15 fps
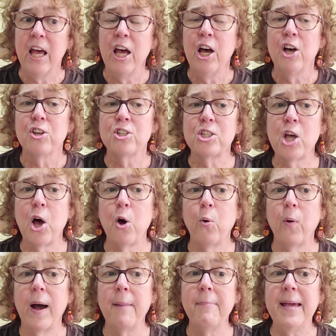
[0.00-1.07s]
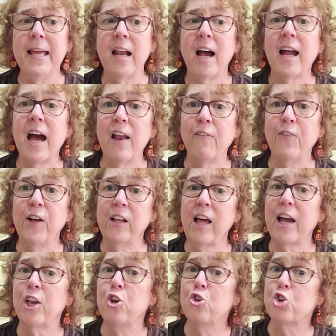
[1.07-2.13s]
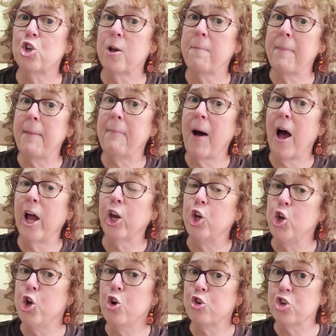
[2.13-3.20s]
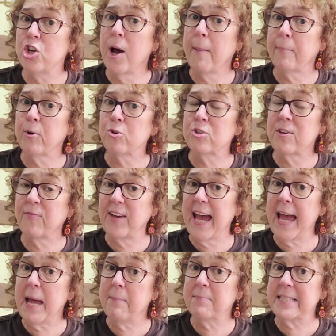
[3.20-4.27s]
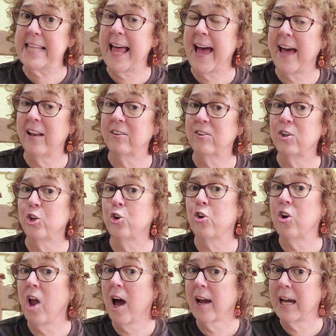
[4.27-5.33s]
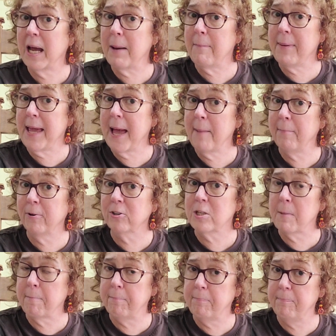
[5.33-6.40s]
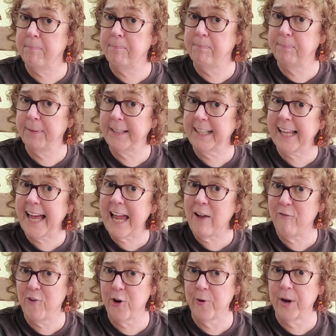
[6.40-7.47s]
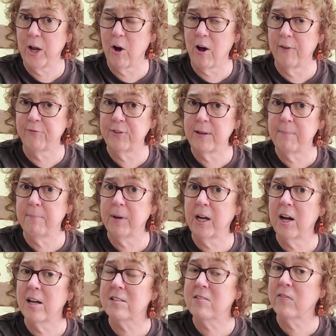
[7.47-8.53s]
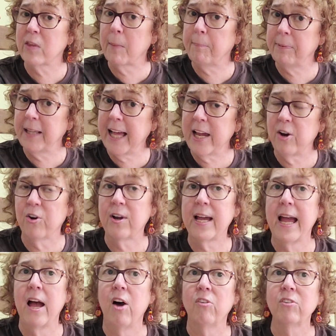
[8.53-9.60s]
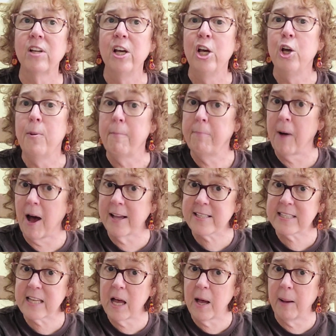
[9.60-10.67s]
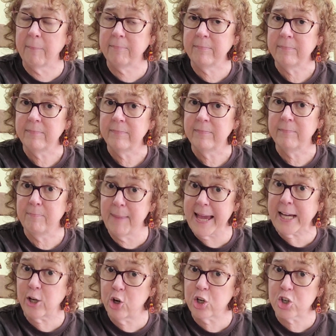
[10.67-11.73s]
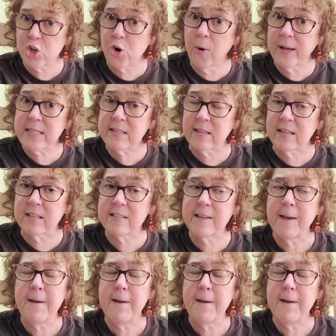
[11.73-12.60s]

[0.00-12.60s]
So, I mean, I kind of feel like you shouldn't be buying huge numbers of games that you're not going to be able to play very often because of the player count. Buy some, make good choices,